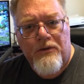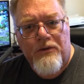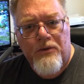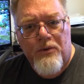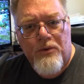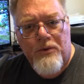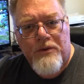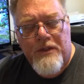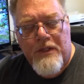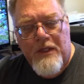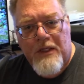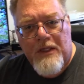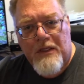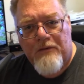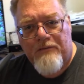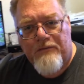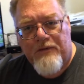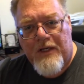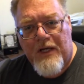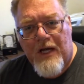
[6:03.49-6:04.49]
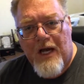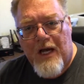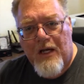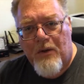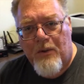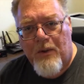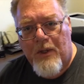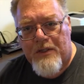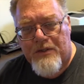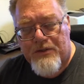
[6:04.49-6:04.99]
13 of the
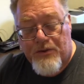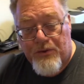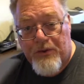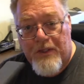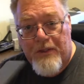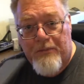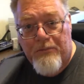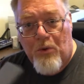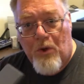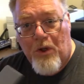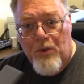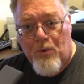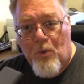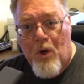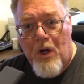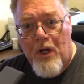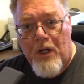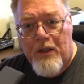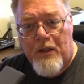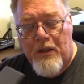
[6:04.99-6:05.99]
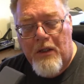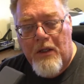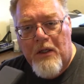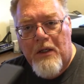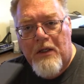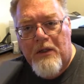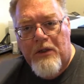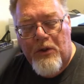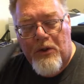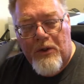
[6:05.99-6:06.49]
iOS 13.1
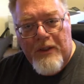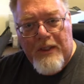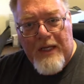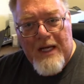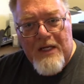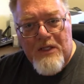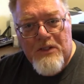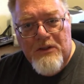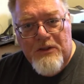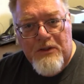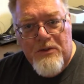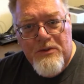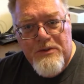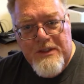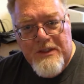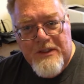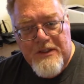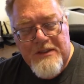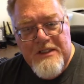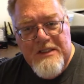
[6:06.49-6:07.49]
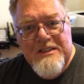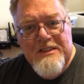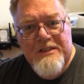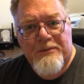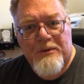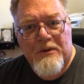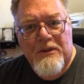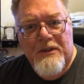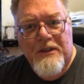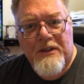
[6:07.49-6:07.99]
you can actually use the
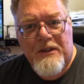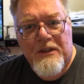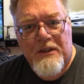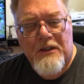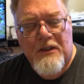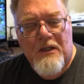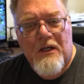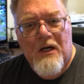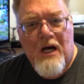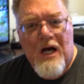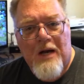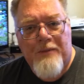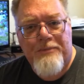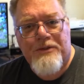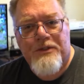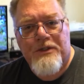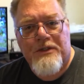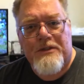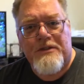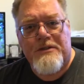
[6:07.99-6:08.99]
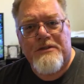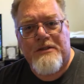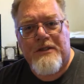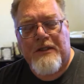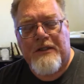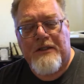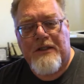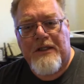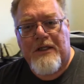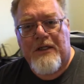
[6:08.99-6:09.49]
accessibility options
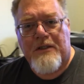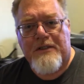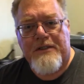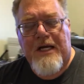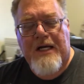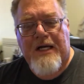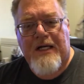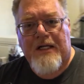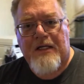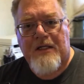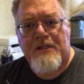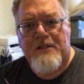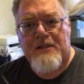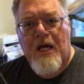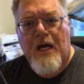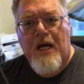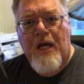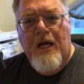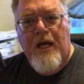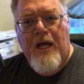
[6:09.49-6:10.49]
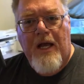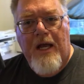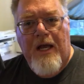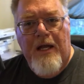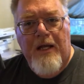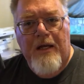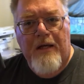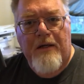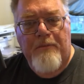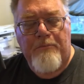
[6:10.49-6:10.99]
in the settings
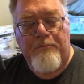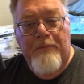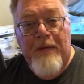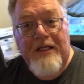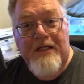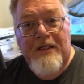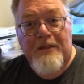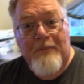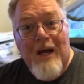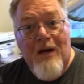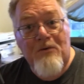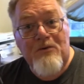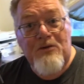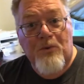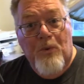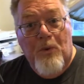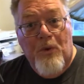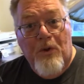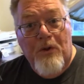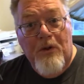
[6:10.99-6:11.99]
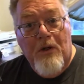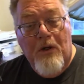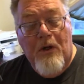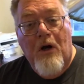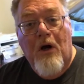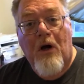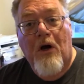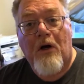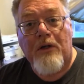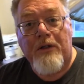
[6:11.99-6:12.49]
and make the mouse work
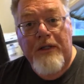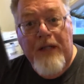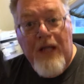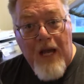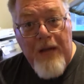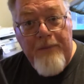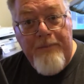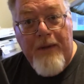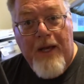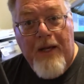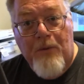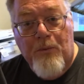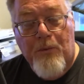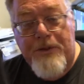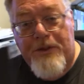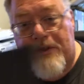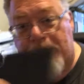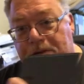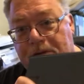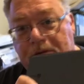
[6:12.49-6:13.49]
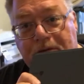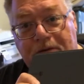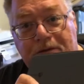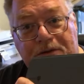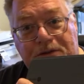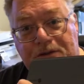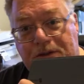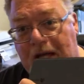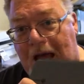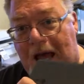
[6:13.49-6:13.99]
on the iPad, which is
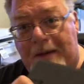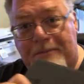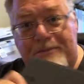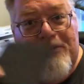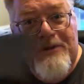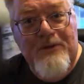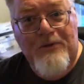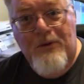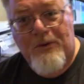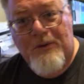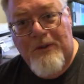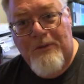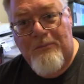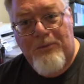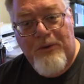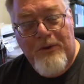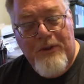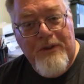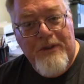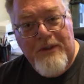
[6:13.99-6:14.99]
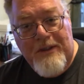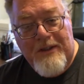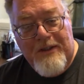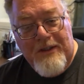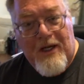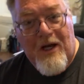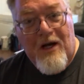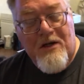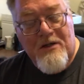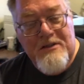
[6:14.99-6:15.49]
just absolutely
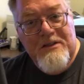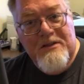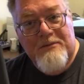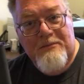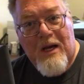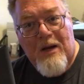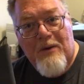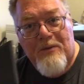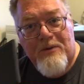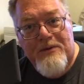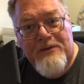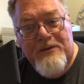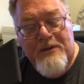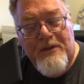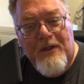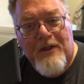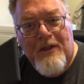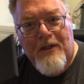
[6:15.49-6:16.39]
brilliantly awesome. I was